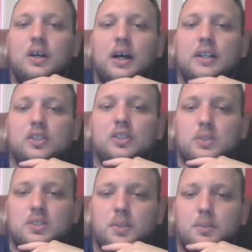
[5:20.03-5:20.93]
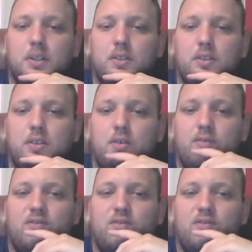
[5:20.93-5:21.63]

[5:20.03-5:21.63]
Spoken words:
I just want something to